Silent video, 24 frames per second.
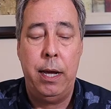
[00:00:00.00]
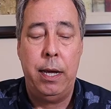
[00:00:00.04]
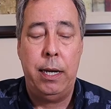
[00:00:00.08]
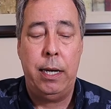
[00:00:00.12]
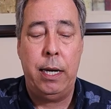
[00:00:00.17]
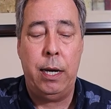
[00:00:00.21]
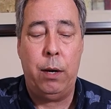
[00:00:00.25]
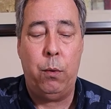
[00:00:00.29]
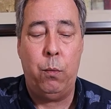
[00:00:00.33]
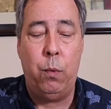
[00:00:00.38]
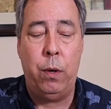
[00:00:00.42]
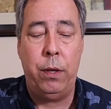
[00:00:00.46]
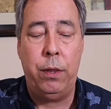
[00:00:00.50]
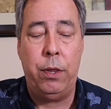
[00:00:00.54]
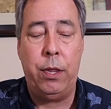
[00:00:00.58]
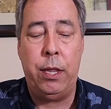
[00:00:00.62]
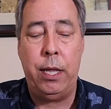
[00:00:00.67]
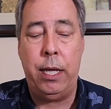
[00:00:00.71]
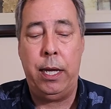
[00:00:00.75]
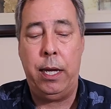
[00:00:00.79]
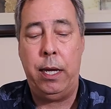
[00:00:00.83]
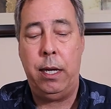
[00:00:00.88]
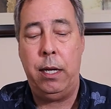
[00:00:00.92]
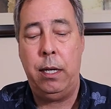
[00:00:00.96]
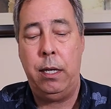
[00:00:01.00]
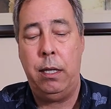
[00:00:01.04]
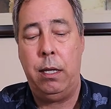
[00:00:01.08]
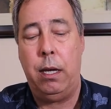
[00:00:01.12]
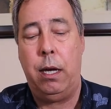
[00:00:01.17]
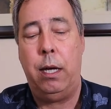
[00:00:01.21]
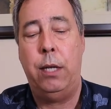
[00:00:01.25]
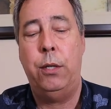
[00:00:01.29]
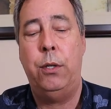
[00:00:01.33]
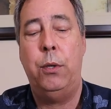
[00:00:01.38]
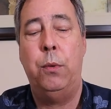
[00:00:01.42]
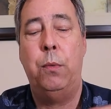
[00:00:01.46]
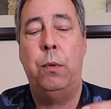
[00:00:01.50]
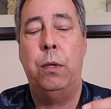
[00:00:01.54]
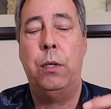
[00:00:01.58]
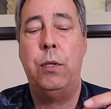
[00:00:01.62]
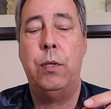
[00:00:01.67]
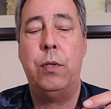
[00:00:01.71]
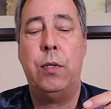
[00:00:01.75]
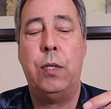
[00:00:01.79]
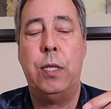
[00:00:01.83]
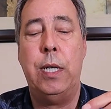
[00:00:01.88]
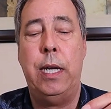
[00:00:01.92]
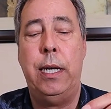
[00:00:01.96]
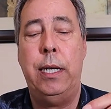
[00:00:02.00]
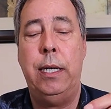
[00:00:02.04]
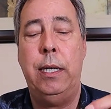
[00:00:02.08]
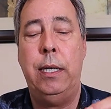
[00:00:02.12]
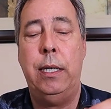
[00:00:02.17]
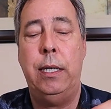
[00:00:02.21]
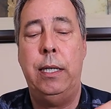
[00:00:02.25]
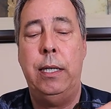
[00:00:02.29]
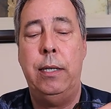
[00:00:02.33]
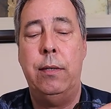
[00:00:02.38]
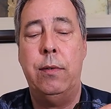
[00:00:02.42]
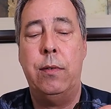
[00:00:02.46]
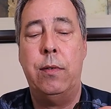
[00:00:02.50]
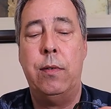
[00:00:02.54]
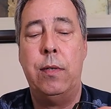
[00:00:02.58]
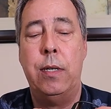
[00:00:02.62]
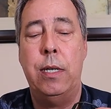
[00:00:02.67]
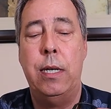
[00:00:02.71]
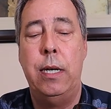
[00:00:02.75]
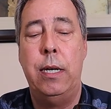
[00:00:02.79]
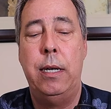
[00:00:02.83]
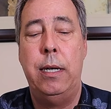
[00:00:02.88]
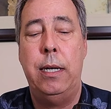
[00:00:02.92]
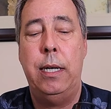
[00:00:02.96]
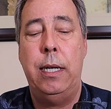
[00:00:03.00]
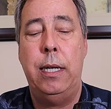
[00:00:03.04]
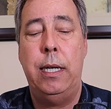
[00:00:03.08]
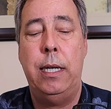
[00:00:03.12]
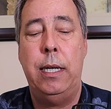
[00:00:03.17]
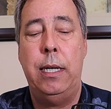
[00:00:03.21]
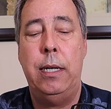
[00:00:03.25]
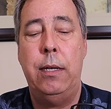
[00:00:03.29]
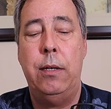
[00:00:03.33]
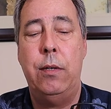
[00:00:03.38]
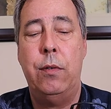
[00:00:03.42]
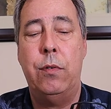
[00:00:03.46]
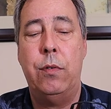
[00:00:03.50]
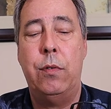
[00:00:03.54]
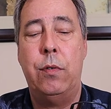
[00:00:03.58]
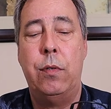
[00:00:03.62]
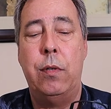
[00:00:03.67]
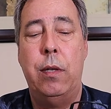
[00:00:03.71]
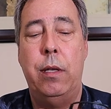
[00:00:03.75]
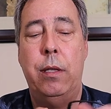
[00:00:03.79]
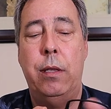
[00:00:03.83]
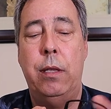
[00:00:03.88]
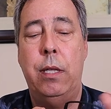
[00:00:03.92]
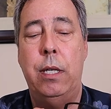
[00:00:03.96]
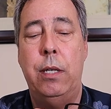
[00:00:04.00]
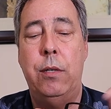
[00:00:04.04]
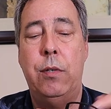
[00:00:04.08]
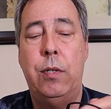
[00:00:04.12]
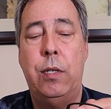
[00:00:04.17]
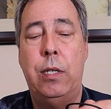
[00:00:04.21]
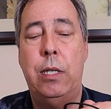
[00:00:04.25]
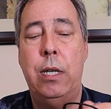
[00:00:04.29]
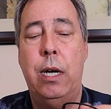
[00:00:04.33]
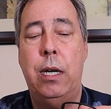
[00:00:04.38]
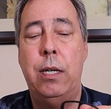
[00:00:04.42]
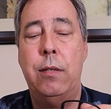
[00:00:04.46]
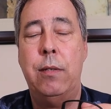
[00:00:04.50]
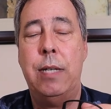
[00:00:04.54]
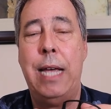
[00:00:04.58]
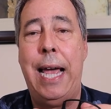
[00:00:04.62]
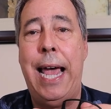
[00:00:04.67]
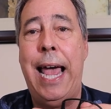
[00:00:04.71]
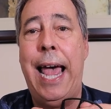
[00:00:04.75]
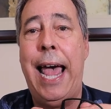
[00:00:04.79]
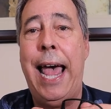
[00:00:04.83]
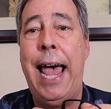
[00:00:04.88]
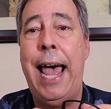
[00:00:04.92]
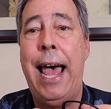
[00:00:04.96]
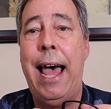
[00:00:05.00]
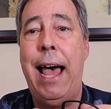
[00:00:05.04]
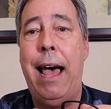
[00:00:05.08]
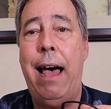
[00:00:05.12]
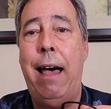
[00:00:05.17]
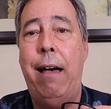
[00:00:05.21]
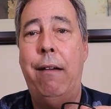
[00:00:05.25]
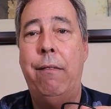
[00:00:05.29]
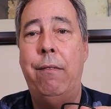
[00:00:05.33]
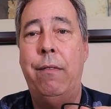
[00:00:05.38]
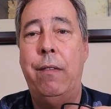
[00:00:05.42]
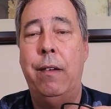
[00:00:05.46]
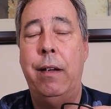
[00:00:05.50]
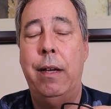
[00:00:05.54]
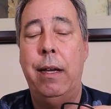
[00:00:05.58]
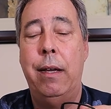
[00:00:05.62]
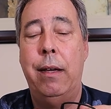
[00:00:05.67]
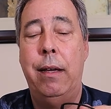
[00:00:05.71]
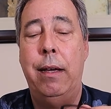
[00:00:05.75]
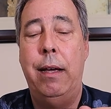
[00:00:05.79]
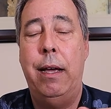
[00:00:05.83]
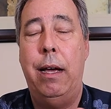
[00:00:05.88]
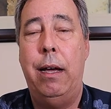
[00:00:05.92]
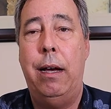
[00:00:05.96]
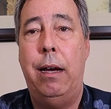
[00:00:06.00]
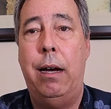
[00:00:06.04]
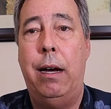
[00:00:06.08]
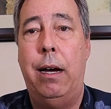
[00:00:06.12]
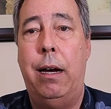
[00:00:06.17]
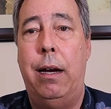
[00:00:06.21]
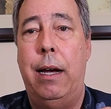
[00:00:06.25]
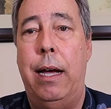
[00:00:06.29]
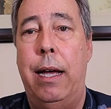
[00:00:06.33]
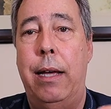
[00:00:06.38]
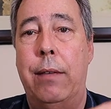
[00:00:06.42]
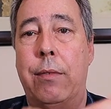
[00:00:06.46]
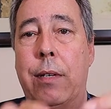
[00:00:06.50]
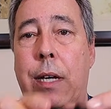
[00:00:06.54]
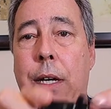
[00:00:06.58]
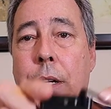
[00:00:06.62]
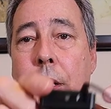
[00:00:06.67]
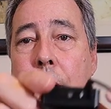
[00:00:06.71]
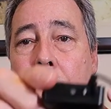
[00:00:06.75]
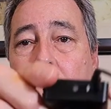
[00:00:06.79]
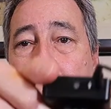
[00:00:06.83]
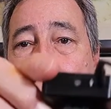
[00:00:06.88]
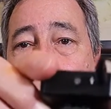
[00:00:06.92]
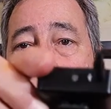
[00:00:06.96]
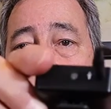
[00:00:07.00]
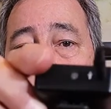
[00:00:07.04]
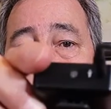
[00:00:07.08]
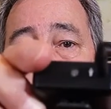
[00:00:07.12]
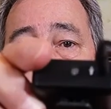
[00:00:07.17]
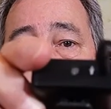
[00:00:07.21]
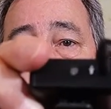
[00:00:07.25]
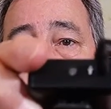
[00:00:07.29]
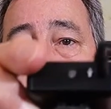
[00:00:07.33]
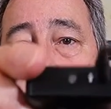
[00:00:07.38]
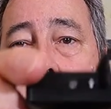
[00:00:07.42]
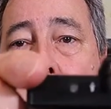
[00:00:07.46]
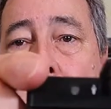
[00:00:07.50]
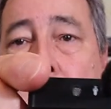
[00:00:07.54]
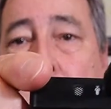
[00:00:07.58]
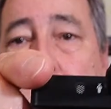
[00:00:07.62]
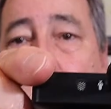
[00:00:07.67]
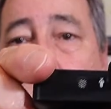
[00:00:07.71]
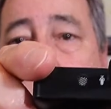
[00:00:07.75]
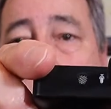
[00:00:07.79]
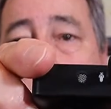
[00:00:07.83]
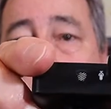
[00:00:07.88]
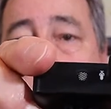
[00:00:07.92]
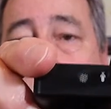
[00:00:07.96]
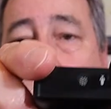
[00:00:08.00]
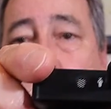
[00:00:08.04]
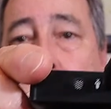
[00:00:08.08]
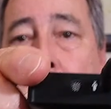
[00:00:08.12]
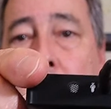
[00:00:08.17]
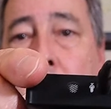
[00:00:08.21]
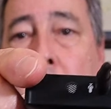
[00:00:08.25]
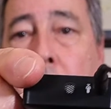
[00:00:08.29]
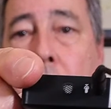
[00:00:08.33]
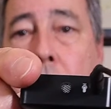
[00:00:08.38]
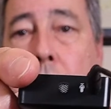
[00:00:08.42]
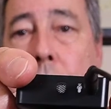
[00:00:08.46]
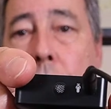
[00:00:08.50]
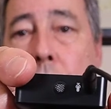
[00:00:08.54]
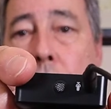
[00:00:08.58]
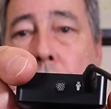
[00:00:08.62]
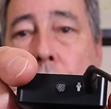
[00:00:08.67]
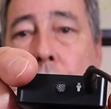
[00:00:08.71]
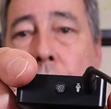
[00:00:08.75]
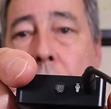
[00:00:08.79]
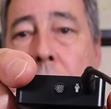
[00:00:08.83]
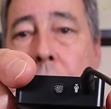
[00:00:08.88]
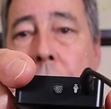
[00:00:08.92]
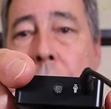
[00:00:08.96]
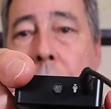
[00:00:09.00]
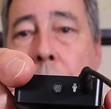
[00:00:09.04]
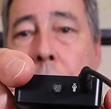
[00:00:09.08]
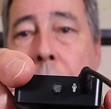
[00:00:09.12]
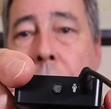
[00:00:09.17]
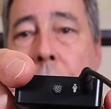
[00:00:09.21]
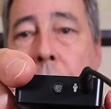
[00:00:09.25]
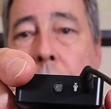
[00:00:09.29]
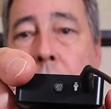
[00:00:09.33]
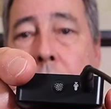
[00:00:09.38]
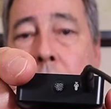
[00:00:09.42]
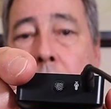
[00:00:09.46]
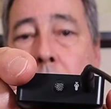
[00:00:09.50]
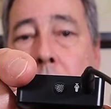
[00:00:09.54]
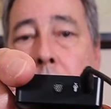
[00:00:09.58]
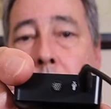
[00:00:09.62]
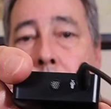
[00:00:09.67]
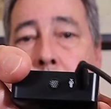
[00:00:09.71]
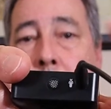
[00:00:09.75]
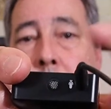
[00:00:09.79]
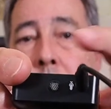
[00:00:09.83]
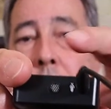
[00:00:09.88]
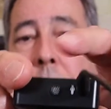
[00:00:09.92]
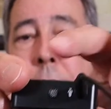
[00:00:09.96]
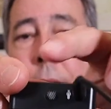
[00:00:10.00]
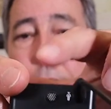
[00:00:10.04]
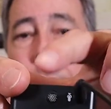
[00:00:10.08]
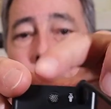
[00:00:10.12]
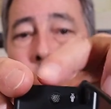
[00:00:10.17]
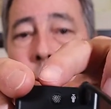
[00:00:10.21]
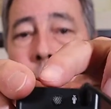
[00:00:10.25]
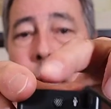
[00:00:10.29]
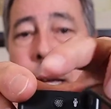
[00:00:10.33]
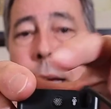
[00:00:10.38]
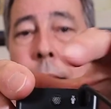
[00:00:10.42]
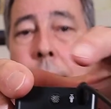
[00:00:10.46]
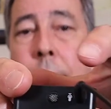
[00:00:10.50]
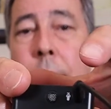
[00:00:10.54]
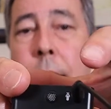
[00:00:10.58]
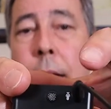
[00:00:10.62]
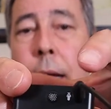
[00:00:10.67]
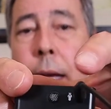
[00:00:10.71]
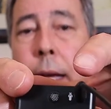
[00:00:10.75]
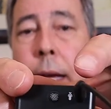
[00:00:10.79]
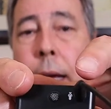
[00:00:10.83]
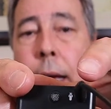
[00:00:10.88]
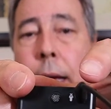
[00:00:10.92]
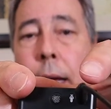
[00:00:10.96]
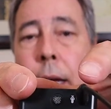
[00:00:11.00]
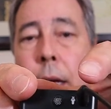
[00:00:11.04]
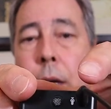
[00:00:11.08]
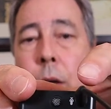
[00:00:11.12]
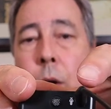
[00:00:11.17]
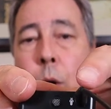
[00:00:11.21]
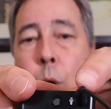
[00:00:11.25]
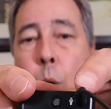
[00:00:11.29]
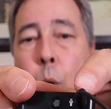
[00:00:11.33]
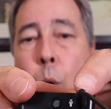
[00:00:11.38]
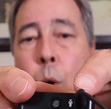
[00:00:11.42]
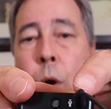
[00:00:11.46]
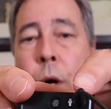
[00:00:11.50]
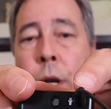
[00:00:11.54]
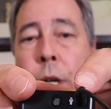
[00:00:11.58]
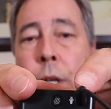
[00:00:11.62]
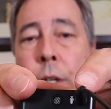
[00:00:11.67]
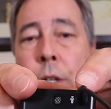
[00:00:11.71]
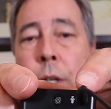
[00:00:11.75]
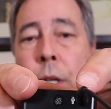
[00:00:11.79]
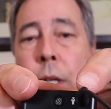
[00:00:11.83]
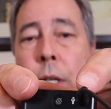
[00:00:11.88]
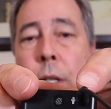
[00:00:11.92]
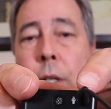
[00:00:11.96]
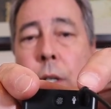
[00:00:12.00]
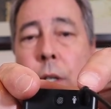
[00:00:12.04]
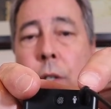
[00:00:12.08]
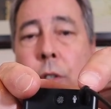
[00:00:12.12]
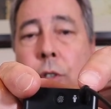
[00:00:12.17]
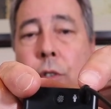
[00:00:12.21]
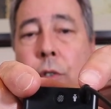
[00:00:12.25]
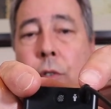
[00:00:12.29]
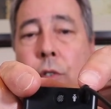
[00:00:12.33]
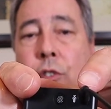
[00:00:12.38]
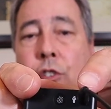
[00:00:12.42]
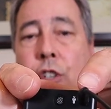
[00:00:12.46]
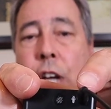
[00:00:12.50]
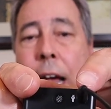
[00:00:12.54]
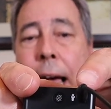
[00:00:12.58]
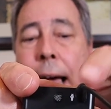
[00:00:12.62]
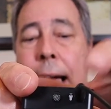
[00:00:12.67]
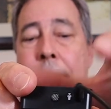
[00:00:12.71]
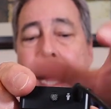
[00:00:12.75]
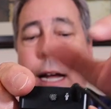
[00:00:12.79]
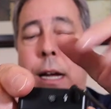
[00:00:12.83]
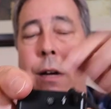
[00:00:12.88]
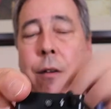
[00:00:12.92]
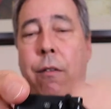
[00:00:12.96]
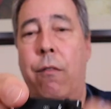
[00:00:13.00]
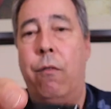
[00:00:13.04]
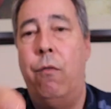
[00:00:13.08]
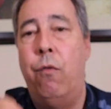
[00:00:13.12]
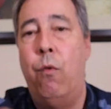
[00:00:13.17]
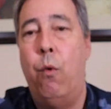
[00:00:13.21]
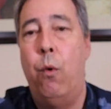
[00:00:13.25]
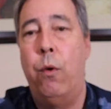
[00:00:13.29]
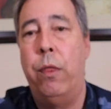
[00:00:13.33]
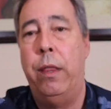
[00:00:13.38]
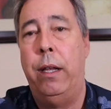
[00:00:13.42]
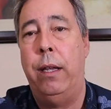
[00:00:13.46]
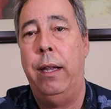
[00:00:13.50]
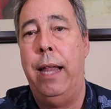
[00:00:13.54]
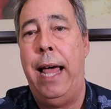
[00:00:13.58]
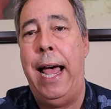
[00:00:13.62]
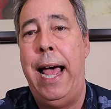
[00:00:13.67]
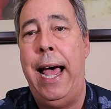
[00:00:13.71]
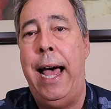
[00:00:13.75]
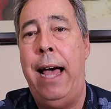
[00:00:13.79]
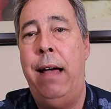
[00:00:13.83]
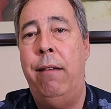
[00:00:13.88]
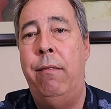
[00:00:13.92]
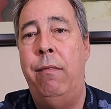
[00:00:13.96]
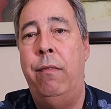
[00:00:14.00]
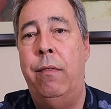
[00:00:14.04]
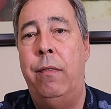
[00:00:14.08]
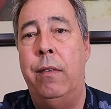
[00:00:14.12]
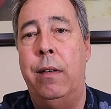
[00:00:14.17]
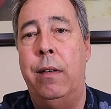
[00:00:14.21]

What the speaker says: Now, one thing I do want to say is this does have, as I showed you here on the transmitter, this has a corded jack for the lav,